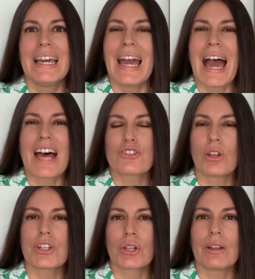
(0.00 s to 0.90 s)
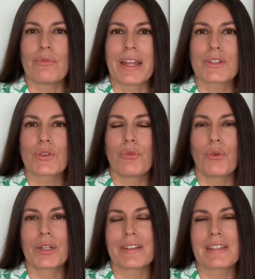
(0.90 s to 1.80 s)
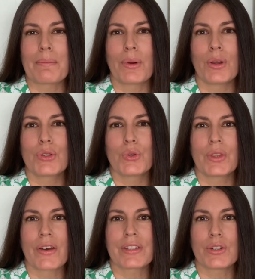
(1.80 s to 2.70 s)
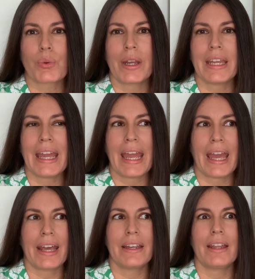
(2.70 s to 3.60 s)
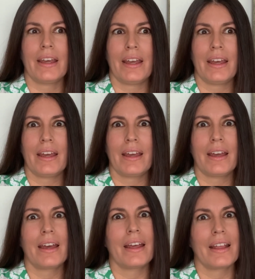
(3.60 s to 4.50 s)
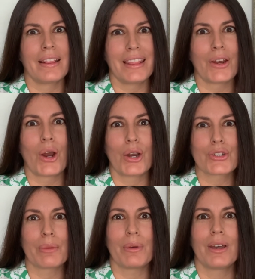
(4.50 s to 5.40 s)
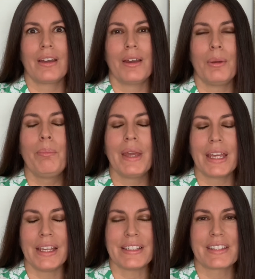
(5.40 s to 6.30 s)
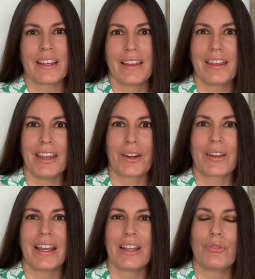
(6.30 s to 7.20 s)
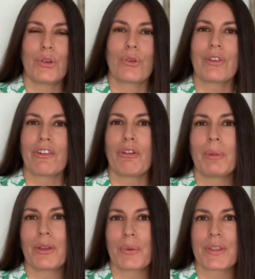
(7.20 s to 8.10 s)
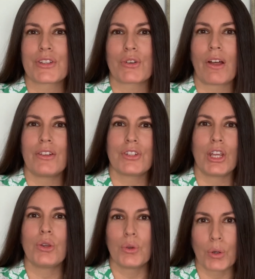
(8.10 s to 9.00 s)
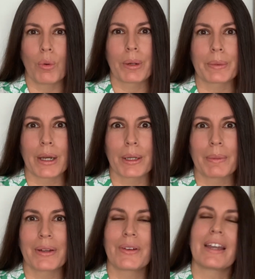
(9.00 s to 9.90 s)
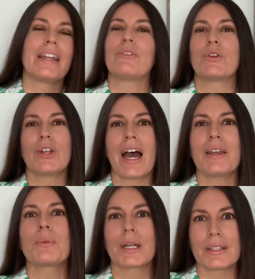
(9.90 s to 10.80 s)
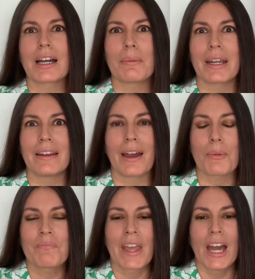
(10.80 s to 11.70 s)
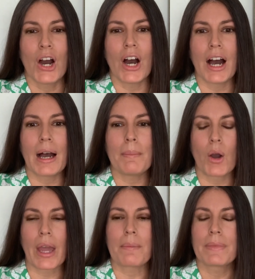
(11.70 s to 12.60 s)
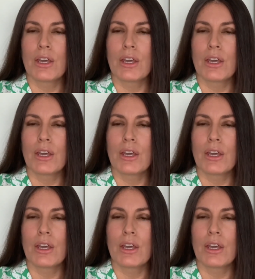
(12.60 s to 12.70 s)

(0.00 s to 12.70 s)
astrological events for December 2020. And there are some biggies here. And if you're very familiar with astrology, you know what I'm talking about. Okay, and if you're not, we're going to talk about it now. Okay.